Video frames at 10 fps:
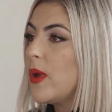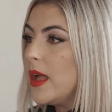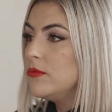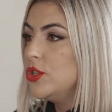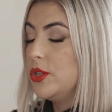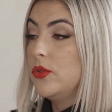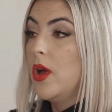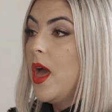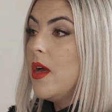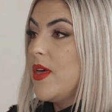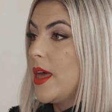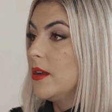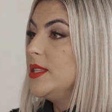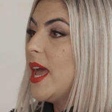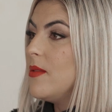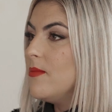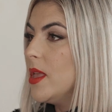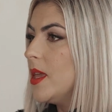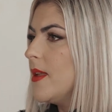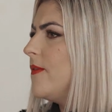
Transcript: around you that are 10 million,